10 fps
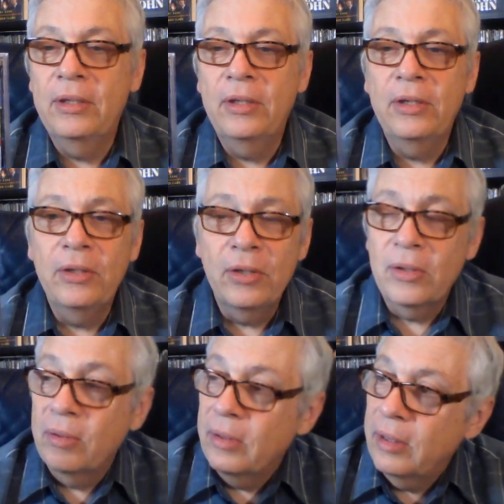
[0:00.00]
you
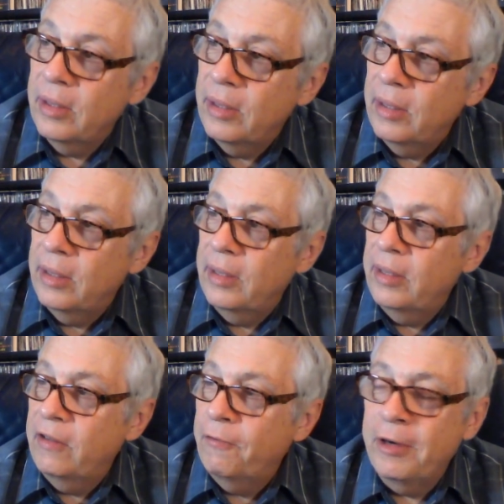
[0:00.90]
know,
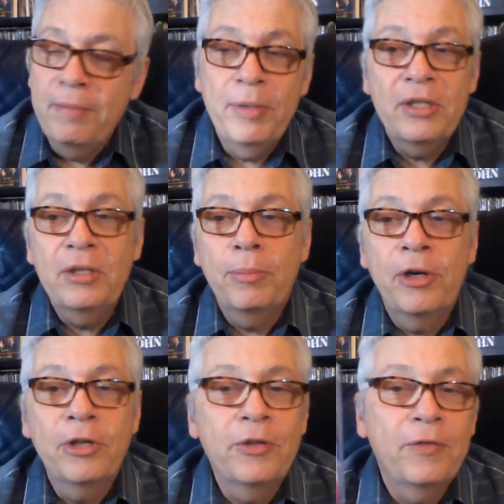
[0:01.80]
the very best of
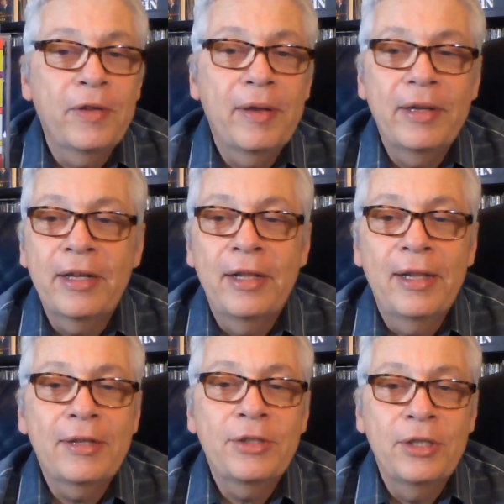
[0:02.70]
Partridge Family, a
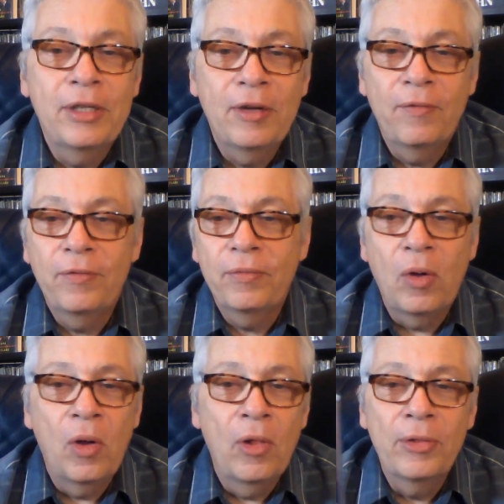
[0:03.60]
collection of
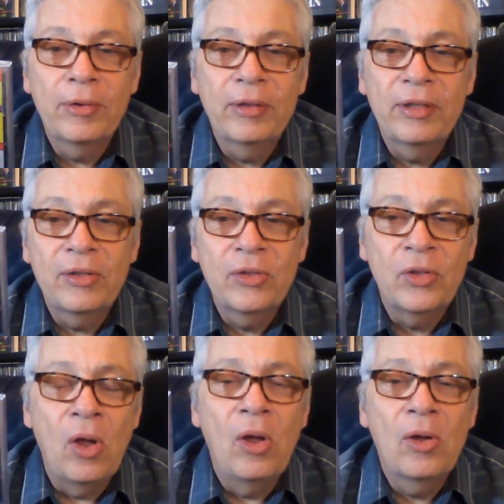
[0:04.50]
all the
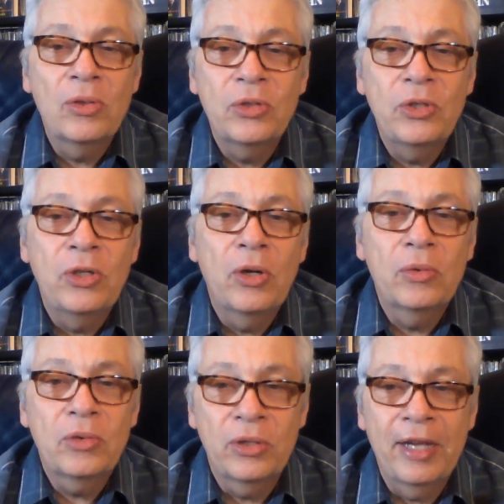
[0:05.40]
songs,
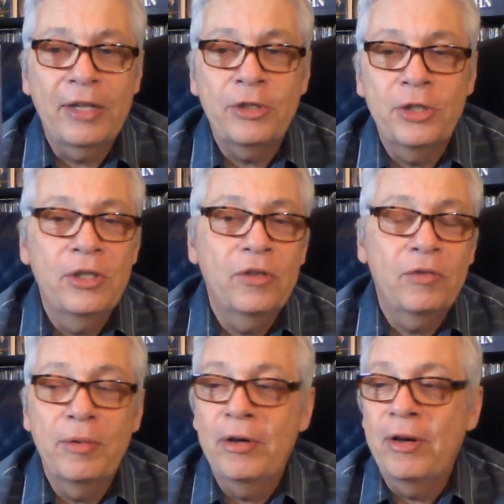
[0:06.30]
selections
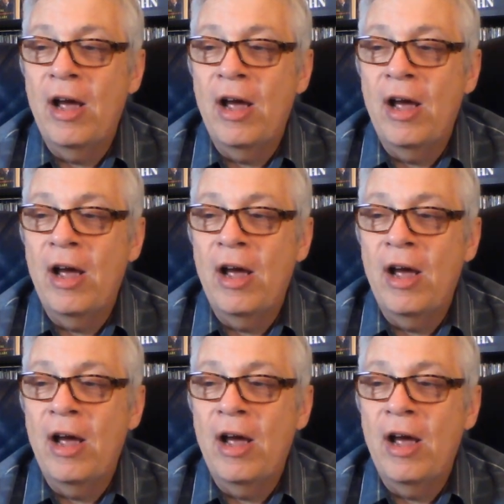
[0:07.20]
from their